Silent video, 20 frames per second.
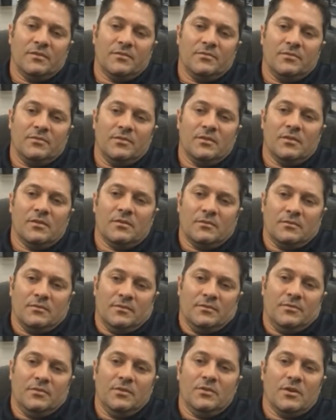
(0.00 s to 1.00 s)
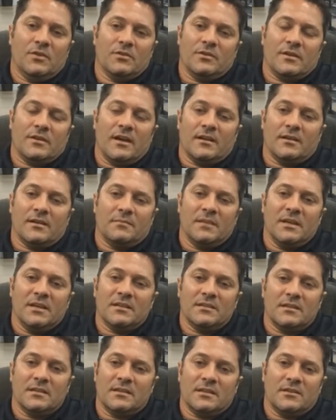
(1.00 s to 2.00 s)
you know you're not going to
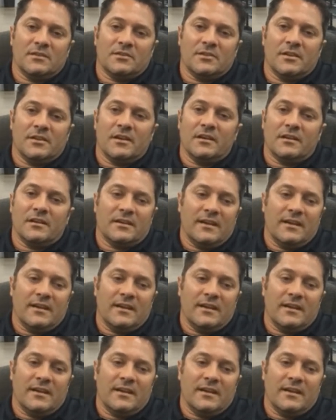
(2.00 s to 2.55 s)
miss it, then you're done.